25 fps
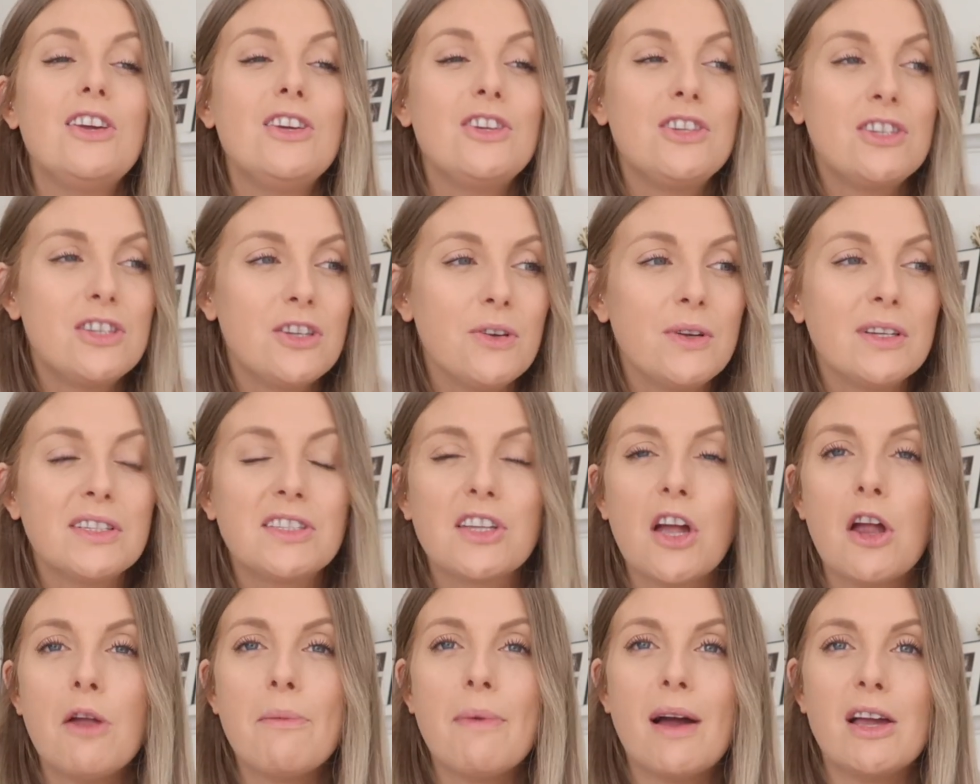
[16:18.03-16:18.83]
She's doing
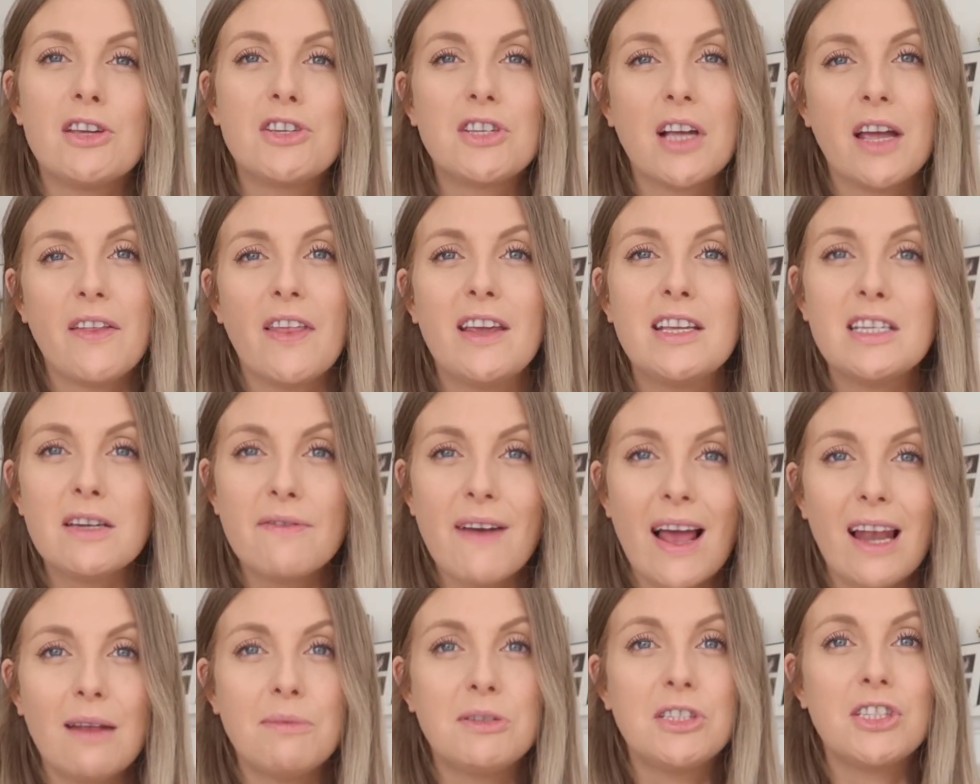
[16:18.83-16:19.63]
so much, like they
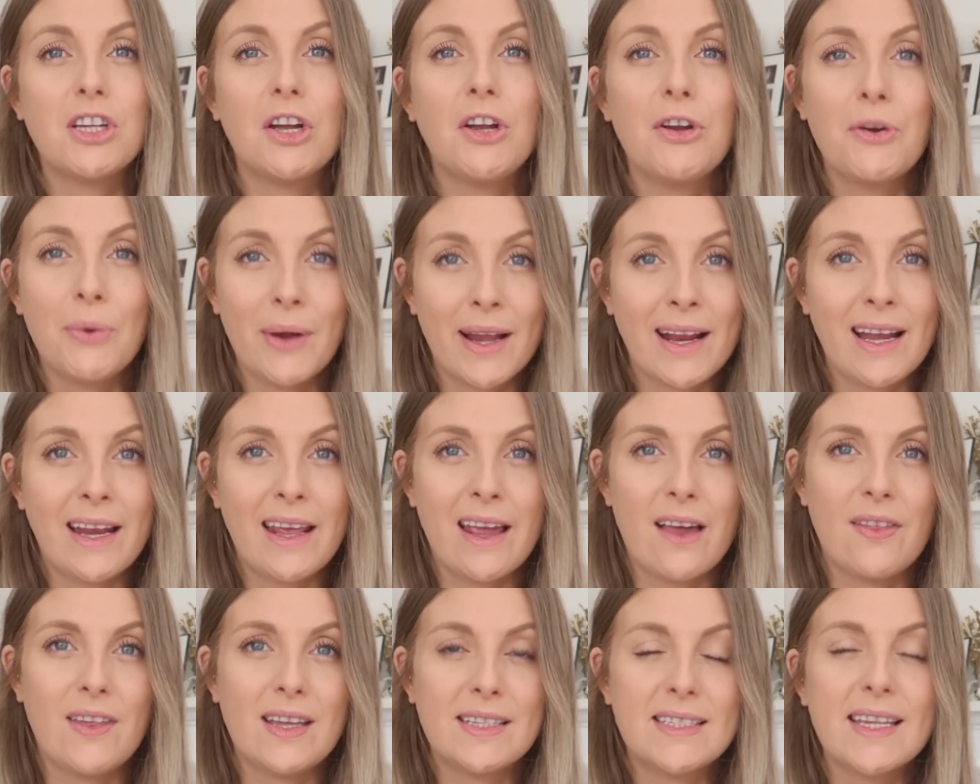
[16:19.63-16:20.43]
develop so
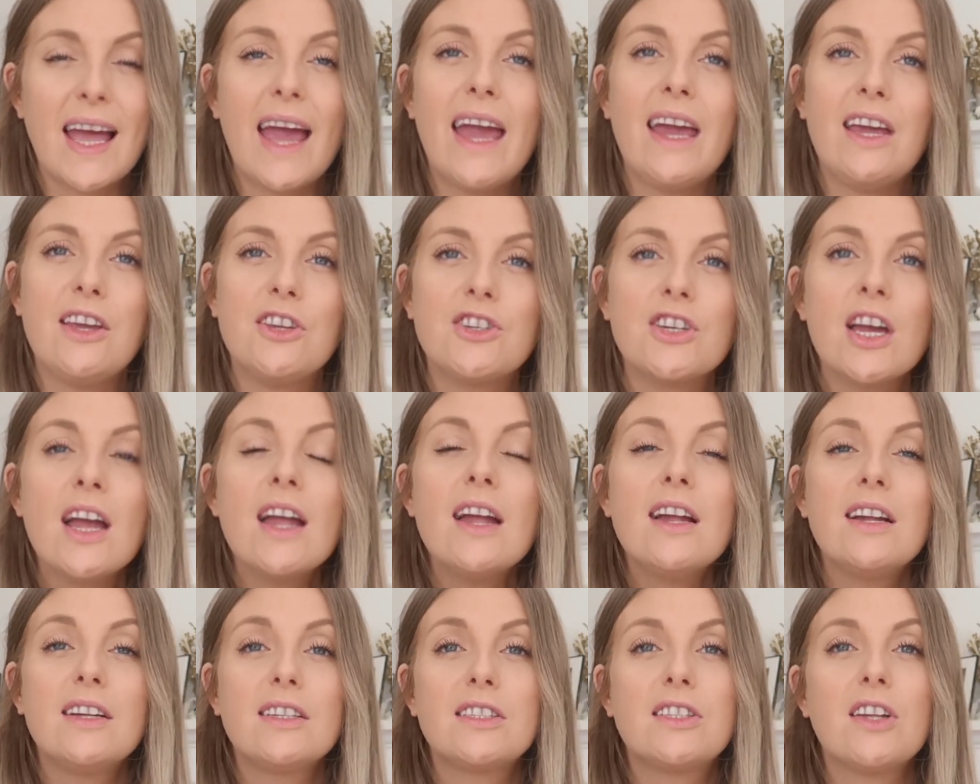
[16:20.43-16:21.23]
quickly at this age.
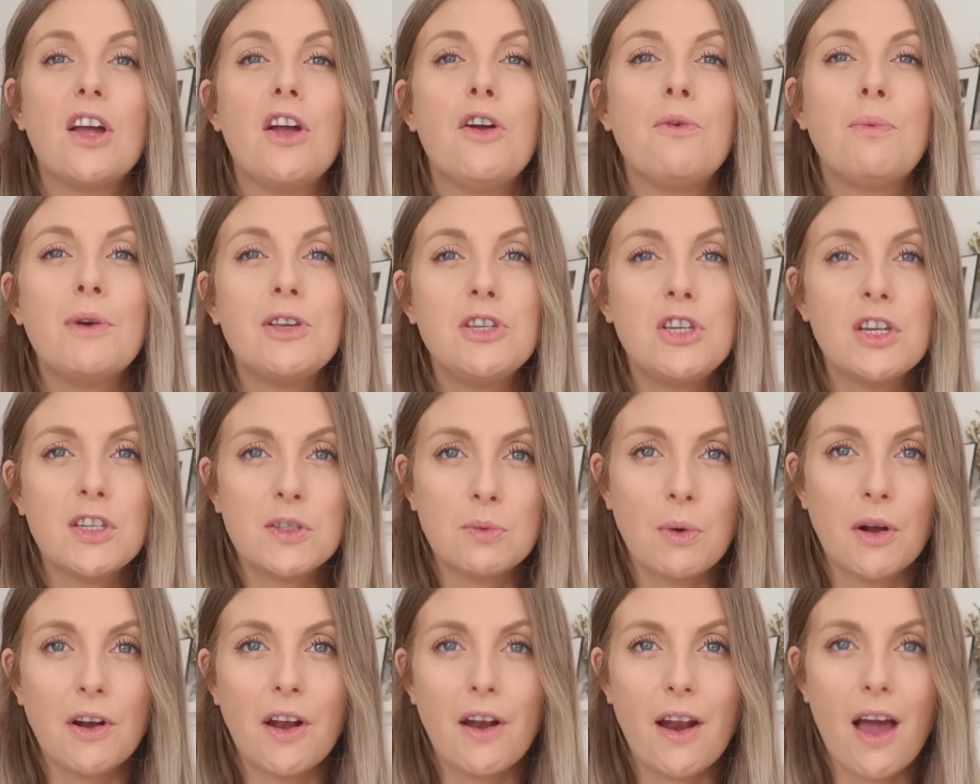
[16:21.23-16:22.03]
So when
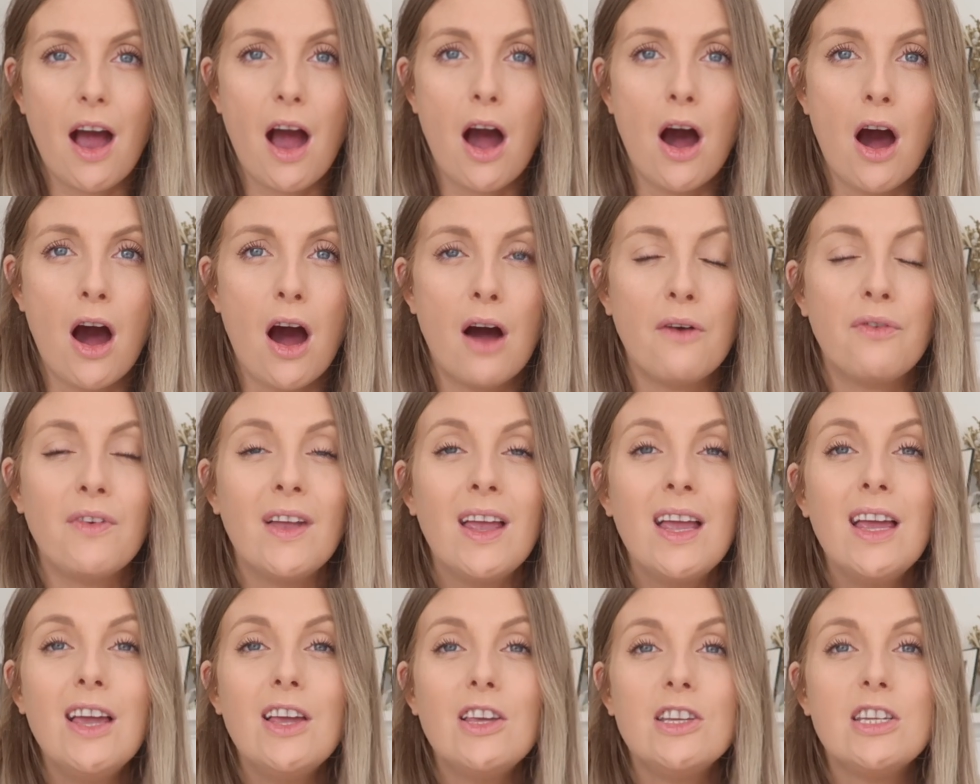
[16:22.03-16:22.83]
she's one and a half,
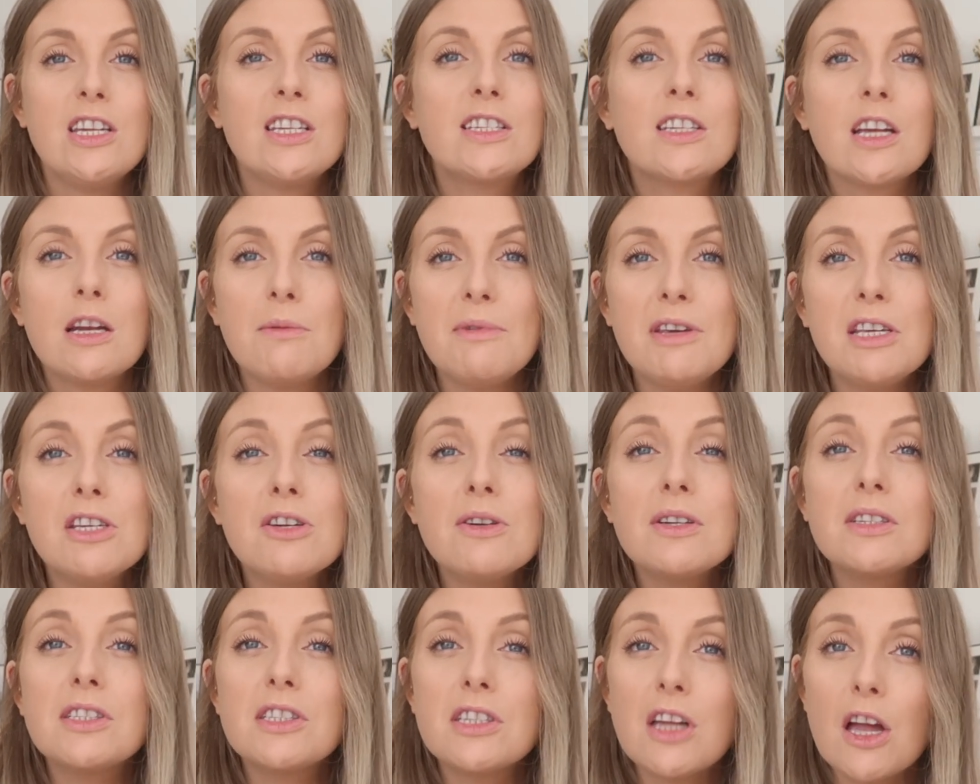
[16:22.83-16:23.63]
she's gonna be
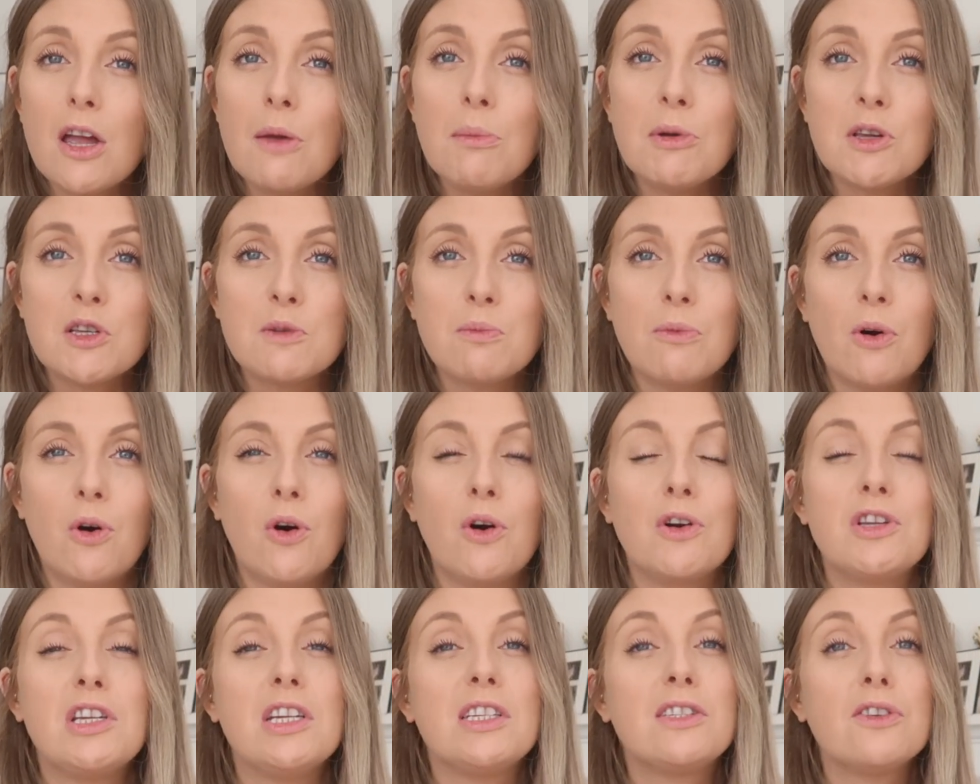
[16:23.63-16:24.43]
doing so much
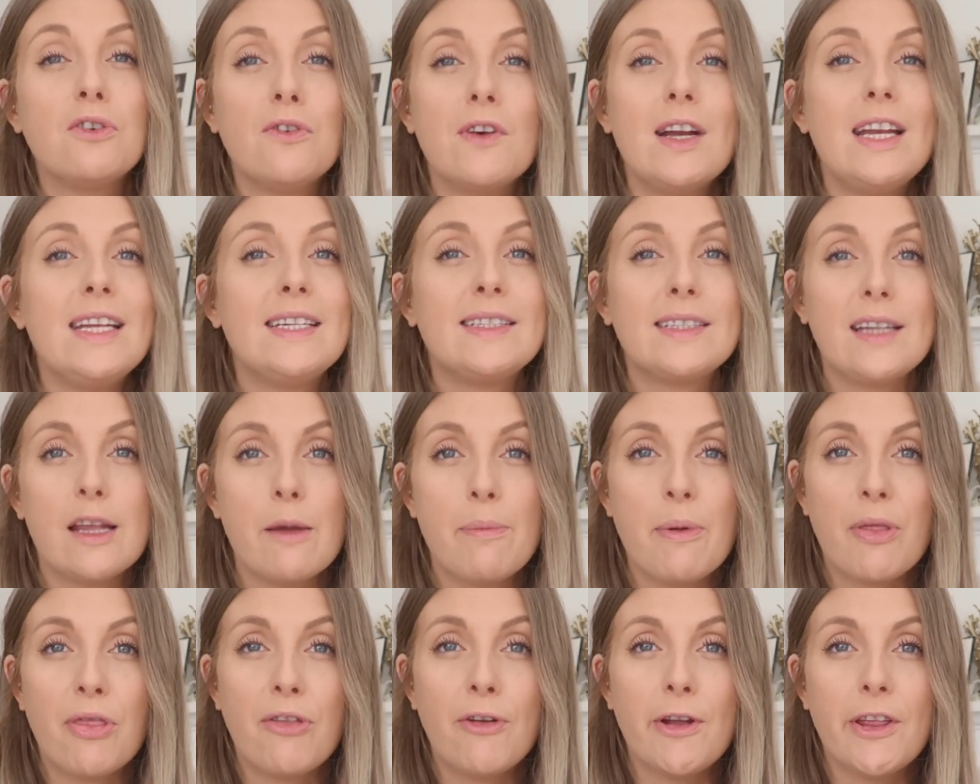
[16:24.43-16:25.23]
more. She's already
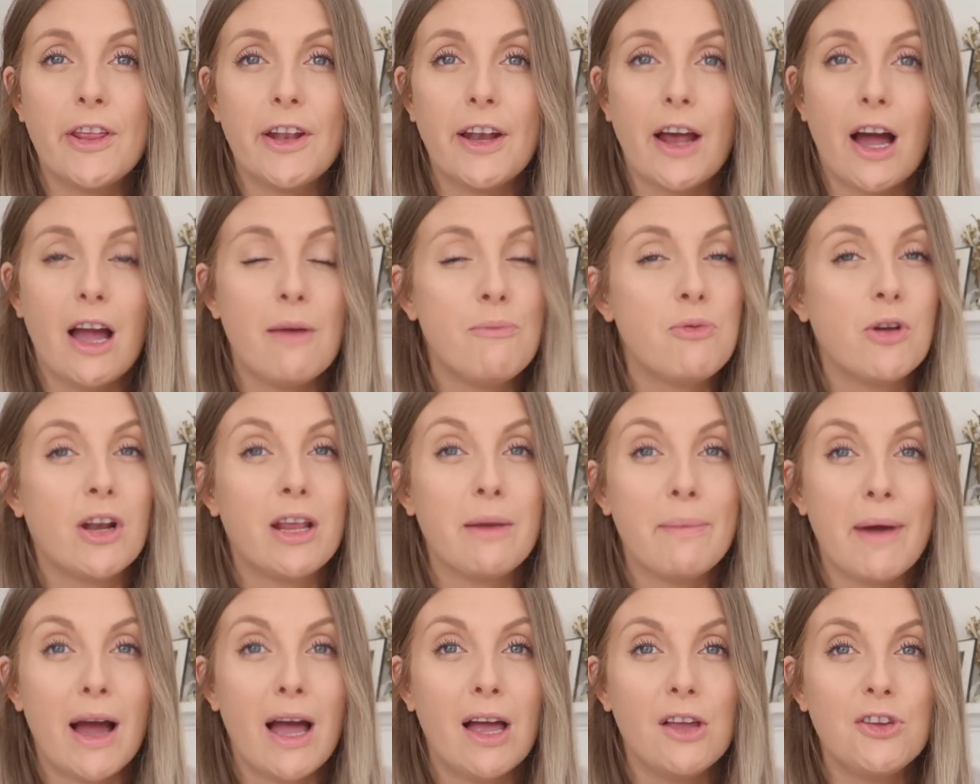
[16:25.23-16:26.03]
sleeping through the night
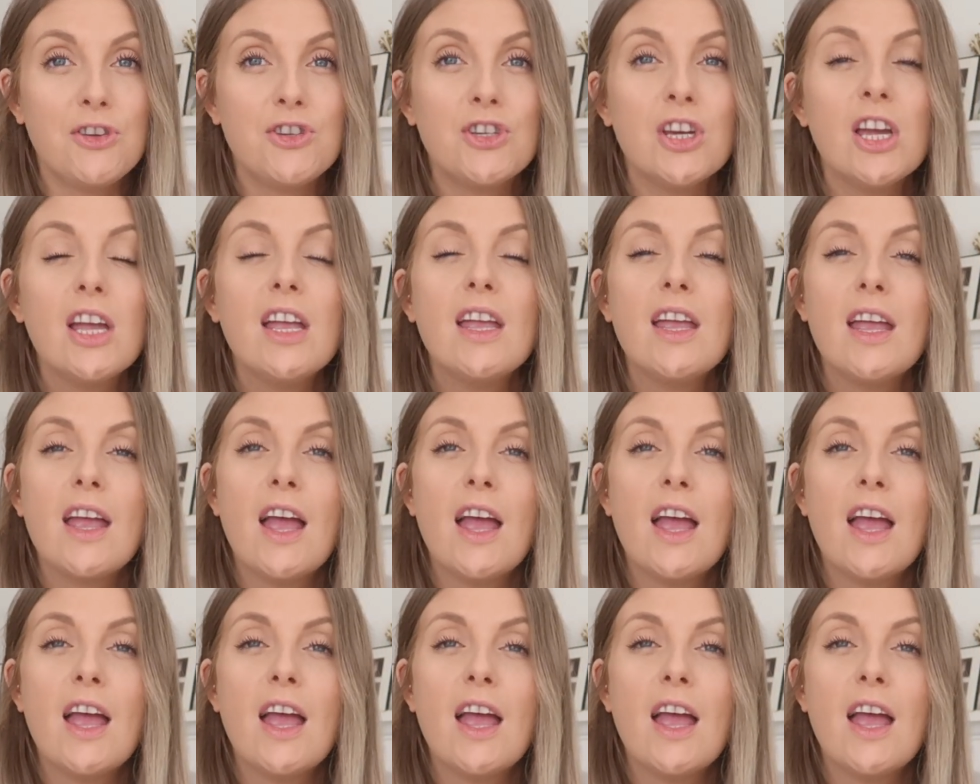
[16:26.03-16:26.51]
pretty much.